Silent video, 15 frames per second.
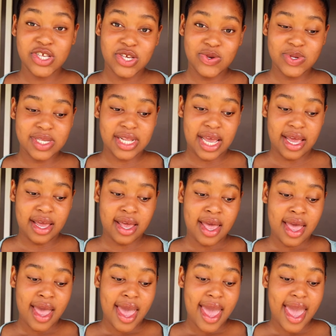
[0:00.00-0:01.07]
Tuesday,
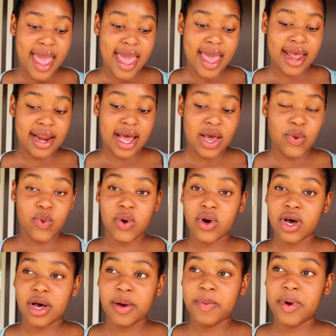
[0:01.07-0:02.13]
and I
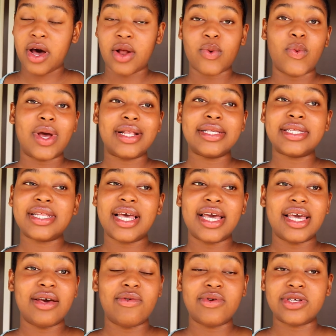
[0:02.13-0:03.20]
woke up on
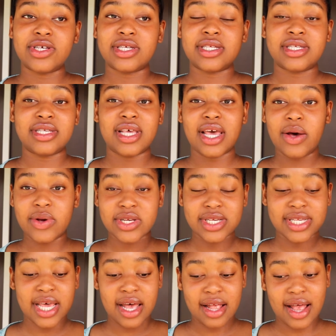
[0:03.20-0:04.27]
Wednesday. It was just, it was
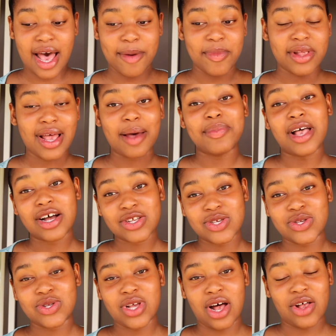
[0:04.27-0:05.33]
just hell. I'm, I'm
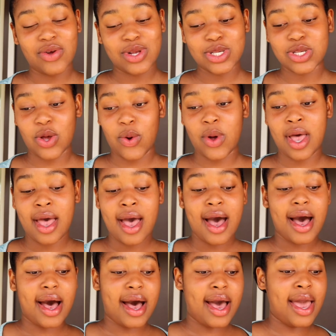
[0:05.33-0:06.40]
lactose intolerant, so
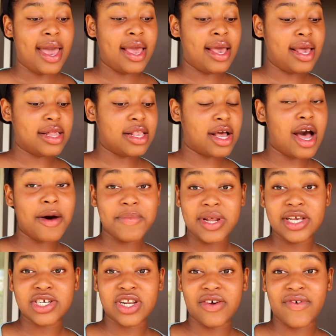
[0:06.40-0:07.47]
I, the
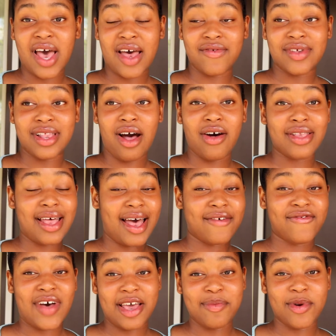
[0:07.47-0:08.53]
combination of having all that
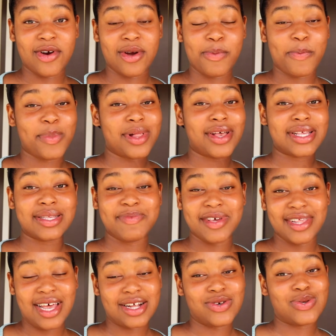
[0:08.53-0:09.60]
fiber plus
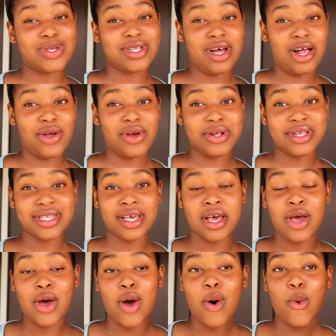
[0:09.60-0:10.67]
being lactose intolerant
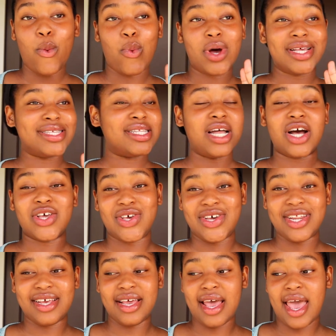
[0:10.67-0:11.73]
was not
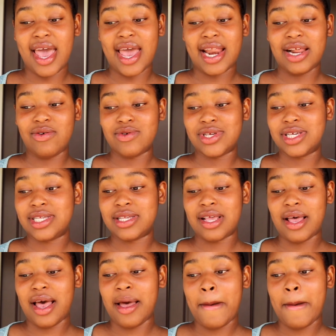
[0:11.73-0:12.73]
good, and it was just...